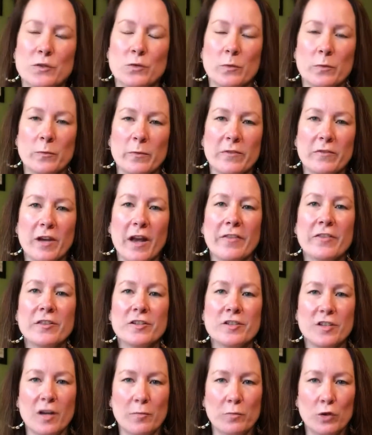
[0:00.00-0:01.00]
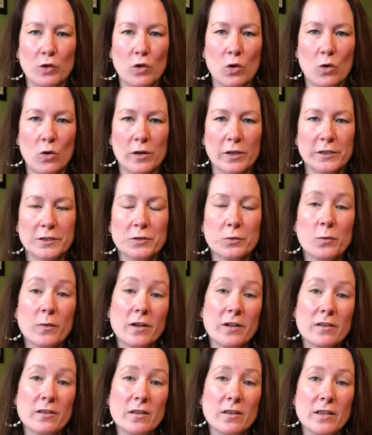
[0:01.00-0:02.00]
When we've got the double chorus,
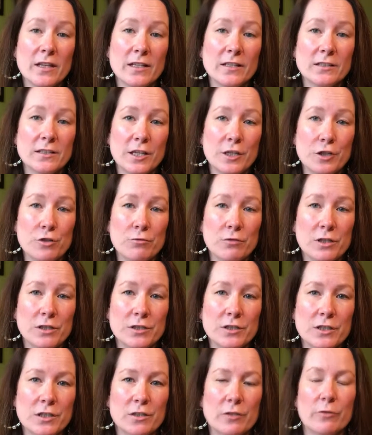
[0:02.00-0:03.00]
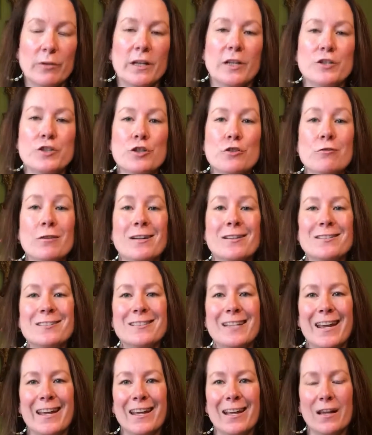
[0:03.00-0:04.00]
one of the things that you can do is you can
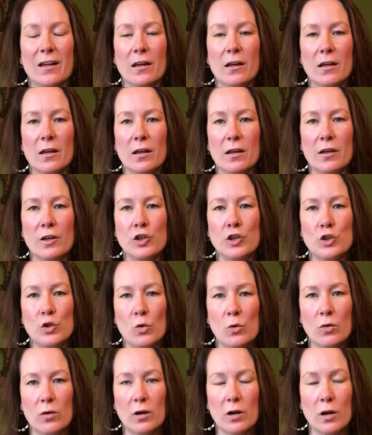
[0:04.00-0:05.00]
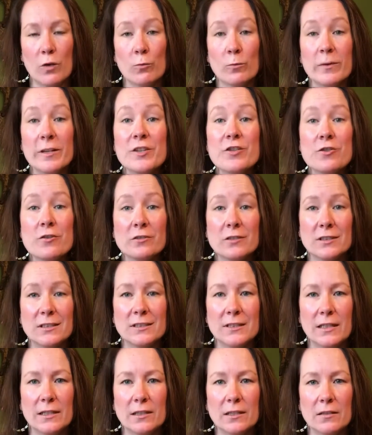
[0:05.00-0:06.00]
take your original
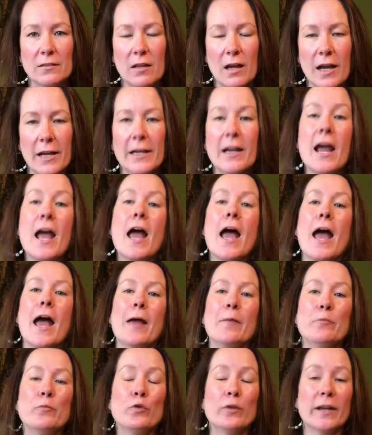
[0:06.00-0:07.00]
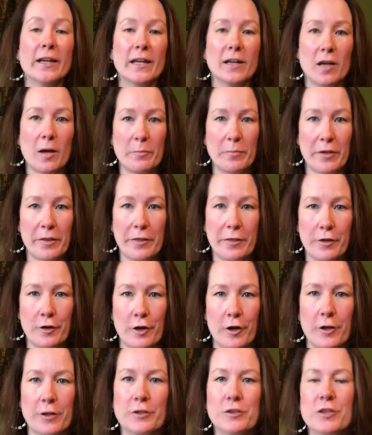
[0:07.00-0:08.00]
descending line and bring it up a
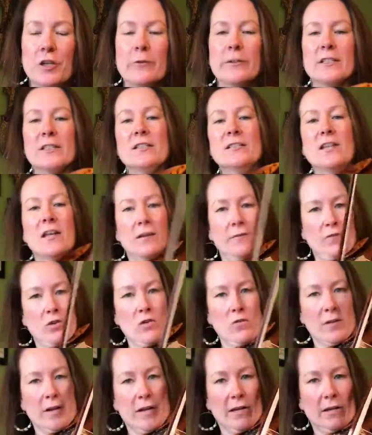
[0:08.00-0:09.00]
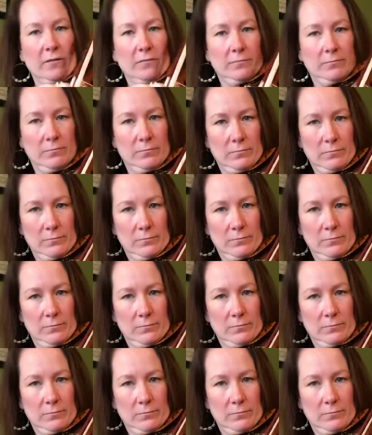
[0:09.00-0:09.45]
third. So instead of going